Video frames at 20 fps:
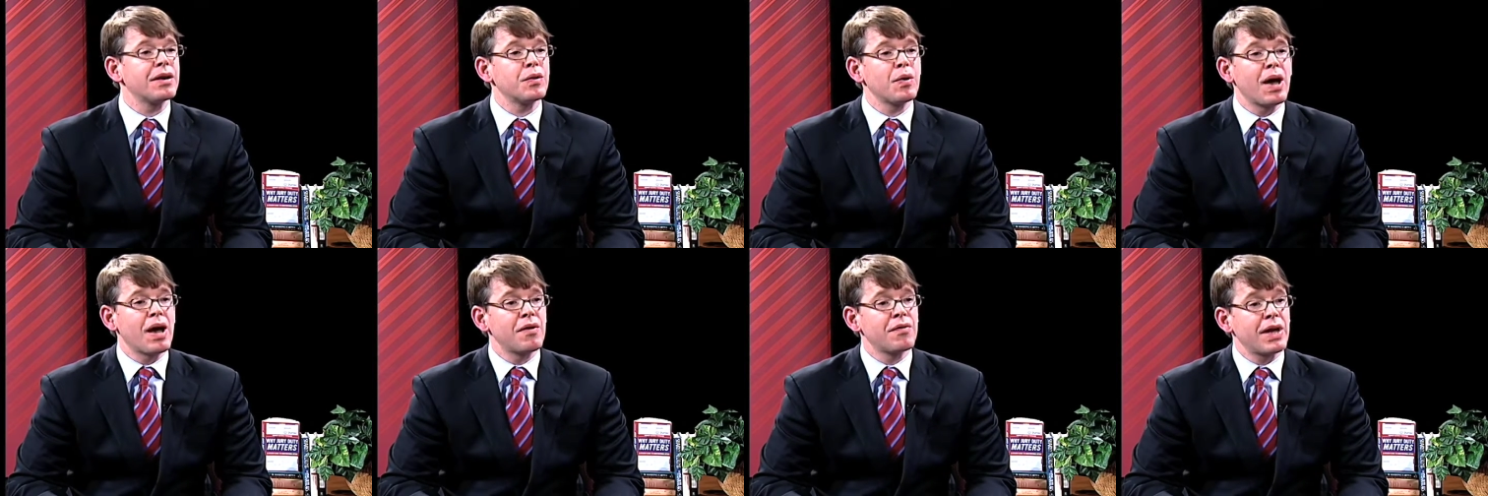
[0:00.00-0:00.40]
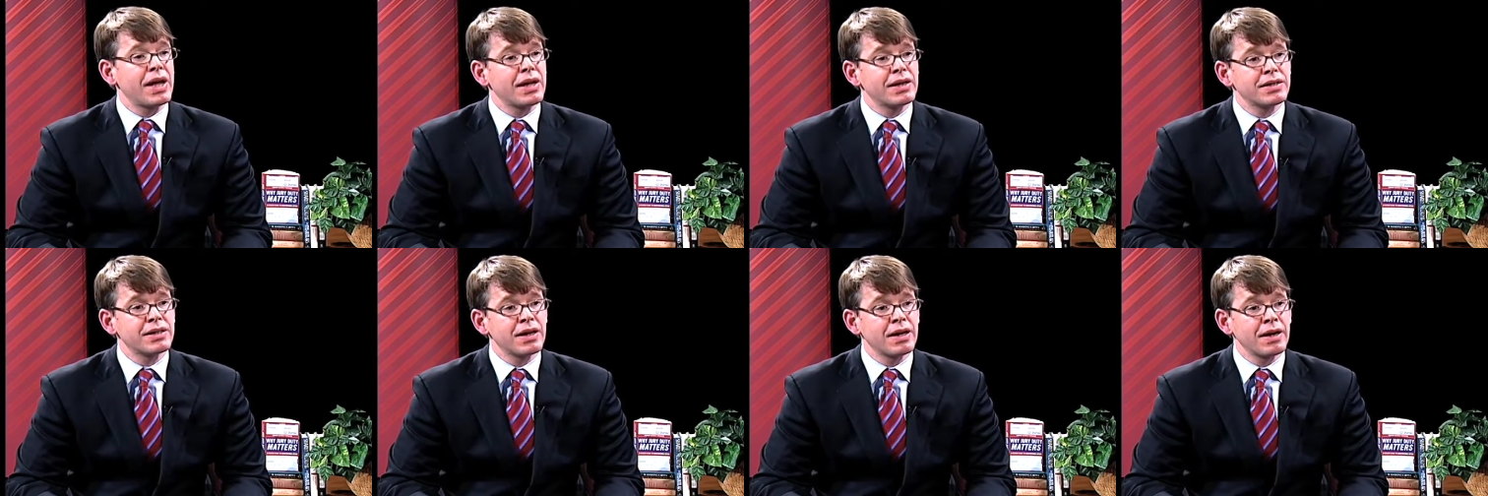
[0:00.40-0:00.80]
You have
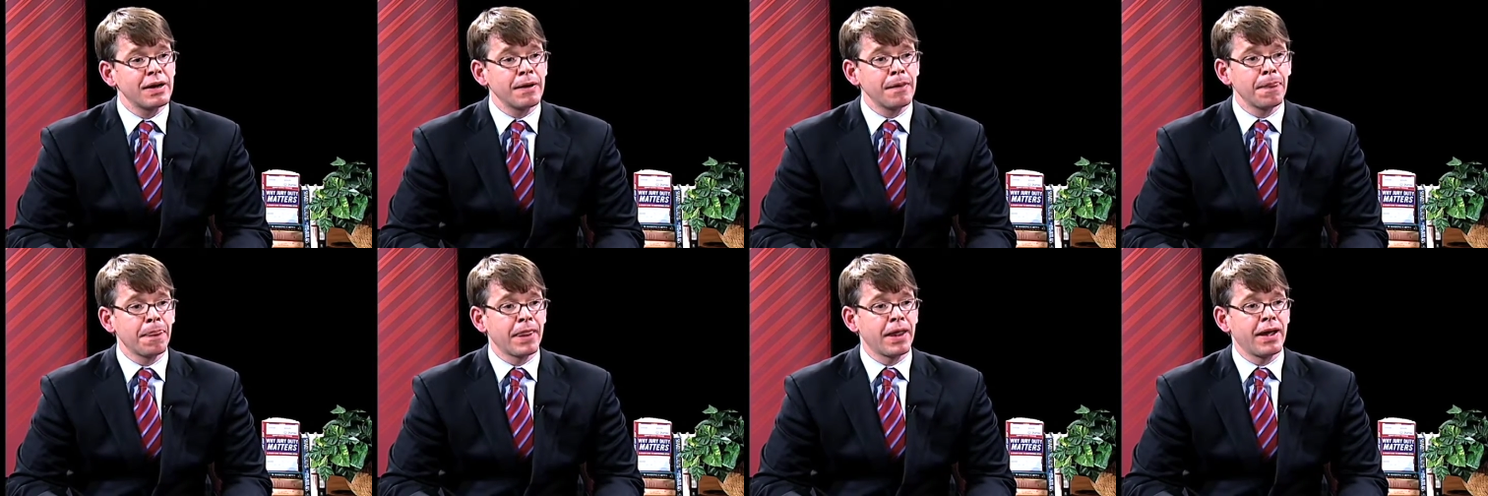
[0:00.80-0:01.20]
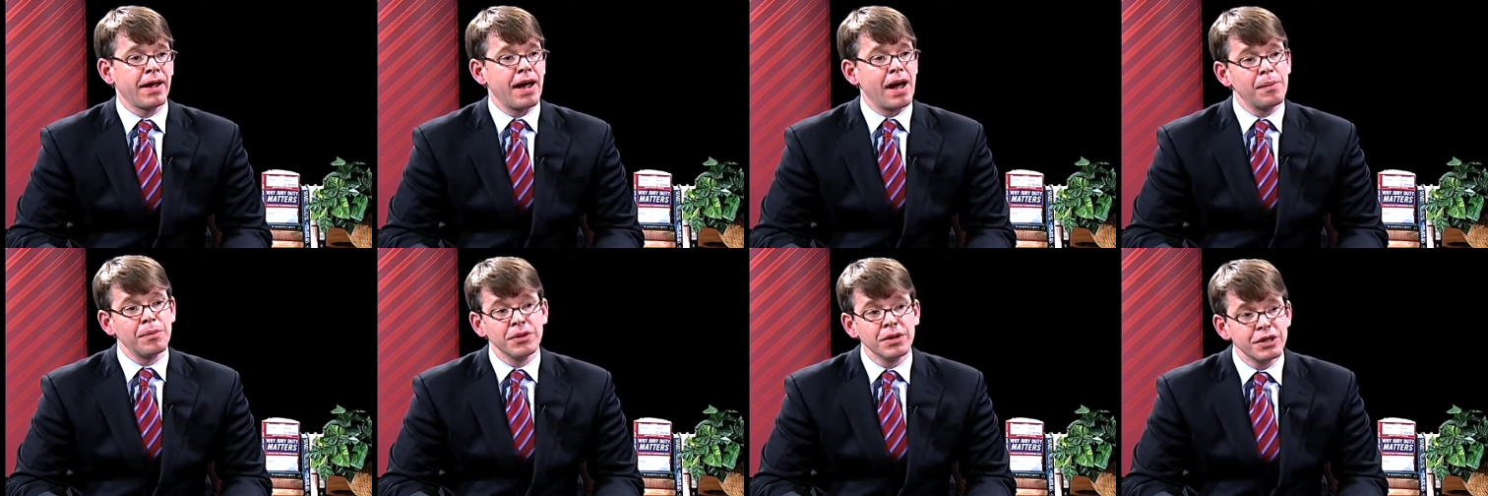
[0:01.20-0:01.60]

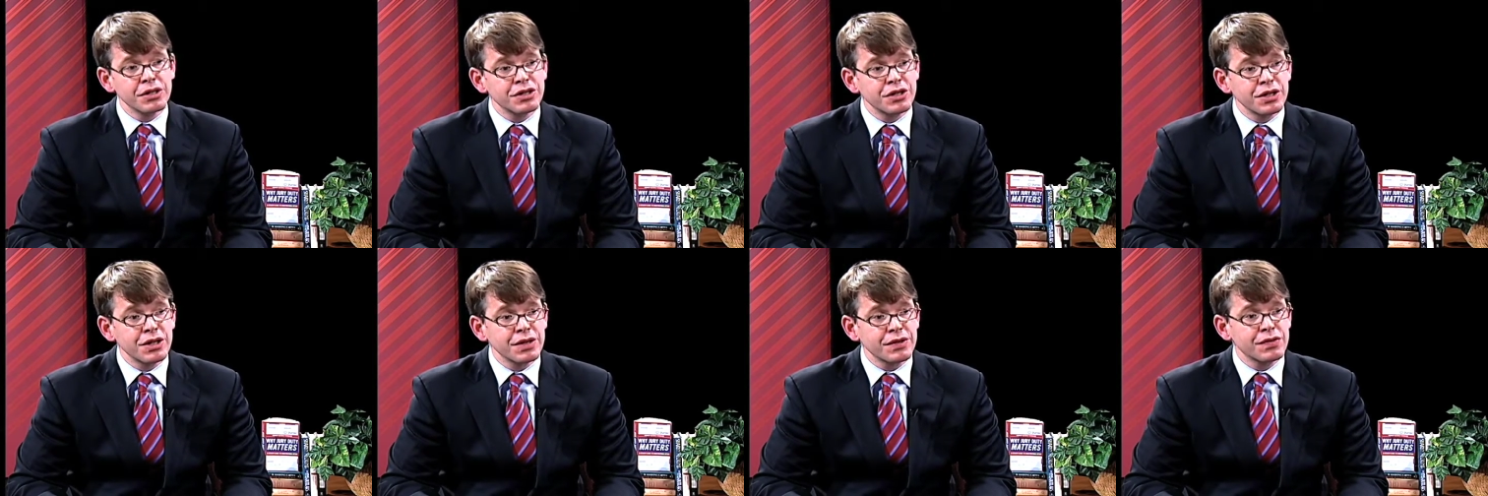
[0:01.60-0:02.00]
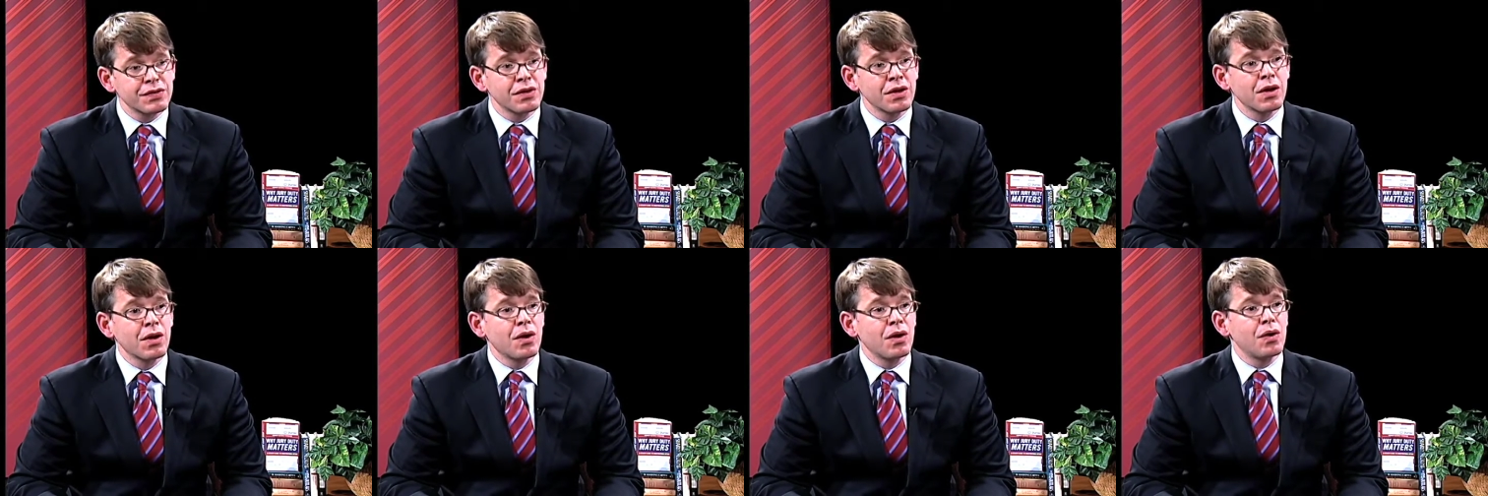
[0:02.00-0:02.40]
anti-abolitionists
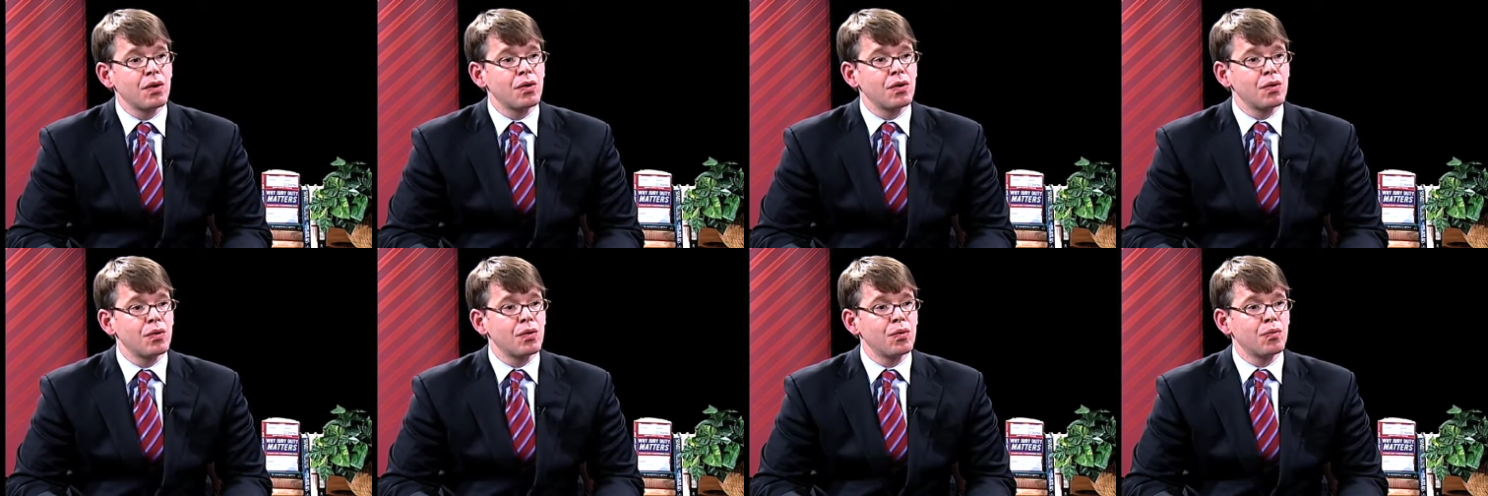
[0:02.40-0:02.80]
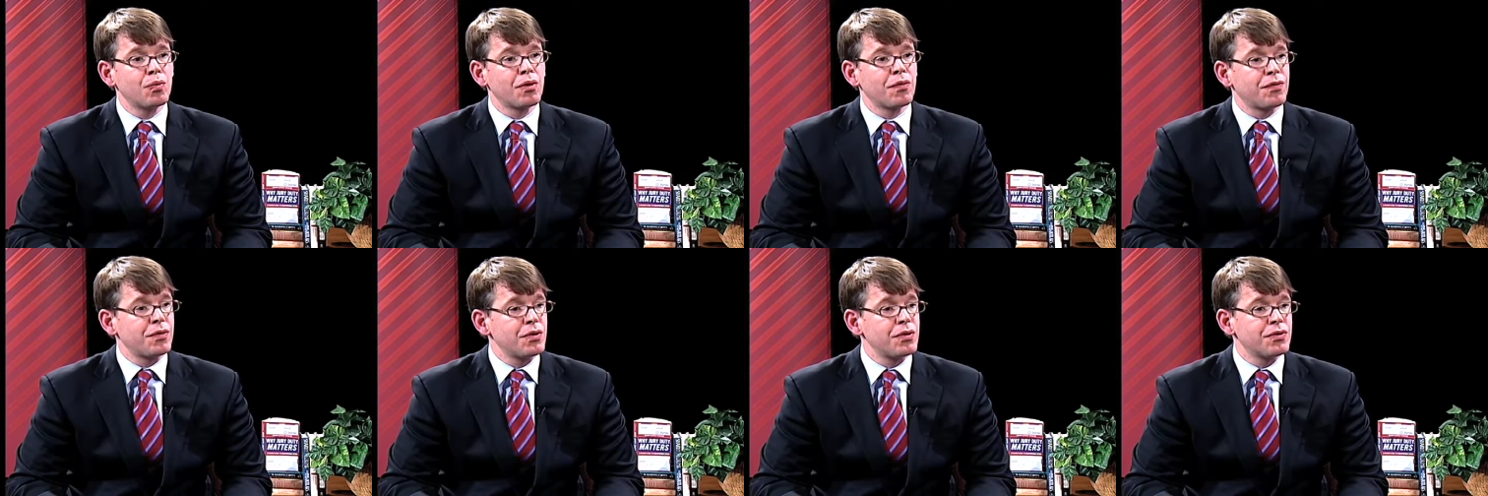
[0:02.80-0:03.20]
who
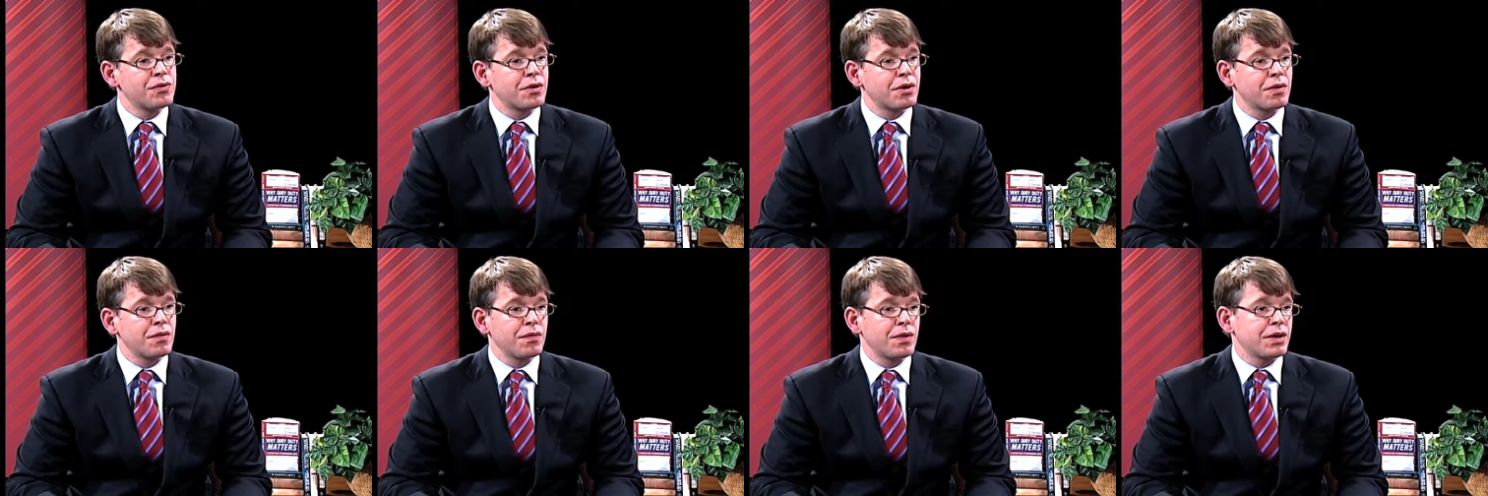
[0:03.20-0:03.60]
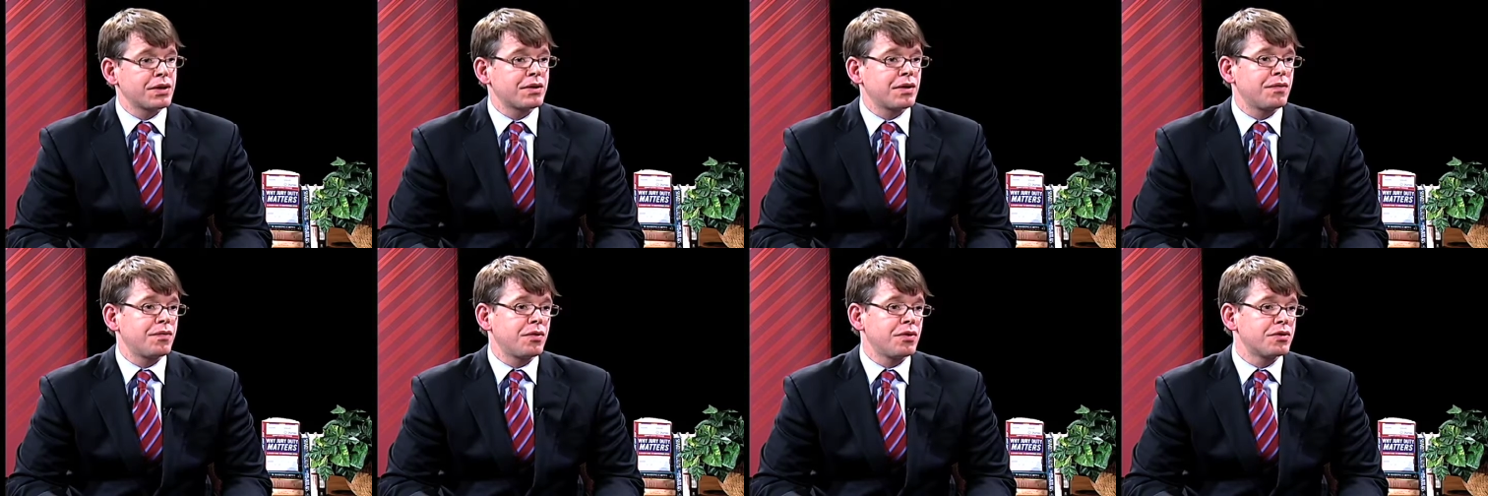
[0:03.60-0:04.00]
refused to convict
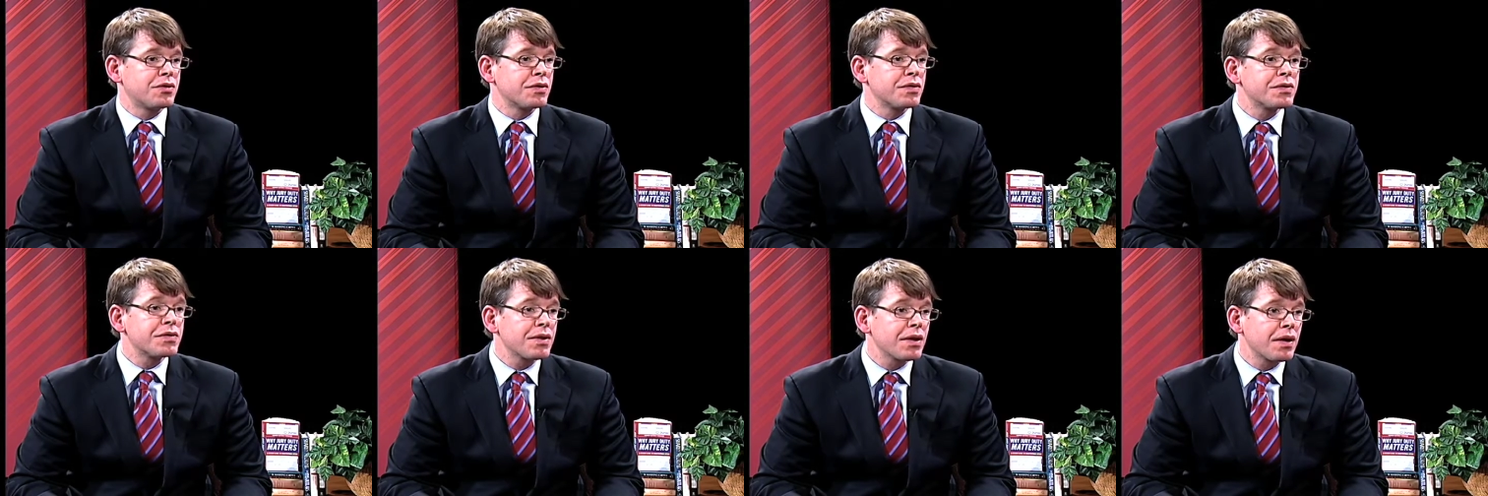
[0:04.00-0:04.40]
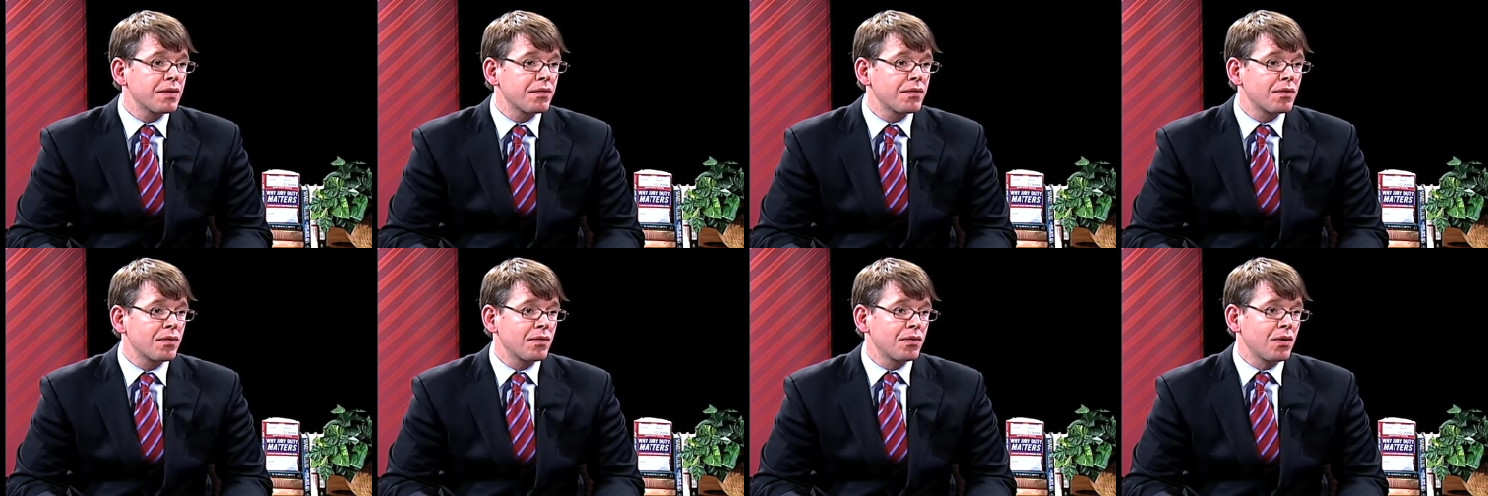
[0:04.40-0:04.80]
on fugitive slave
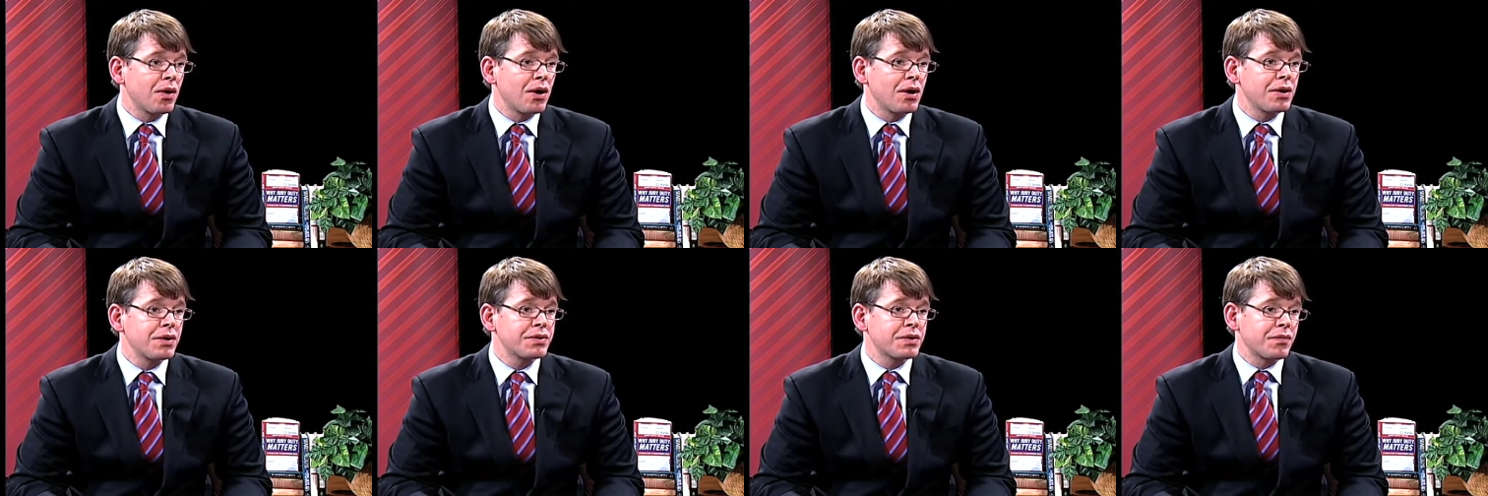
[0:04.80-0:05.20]
laws.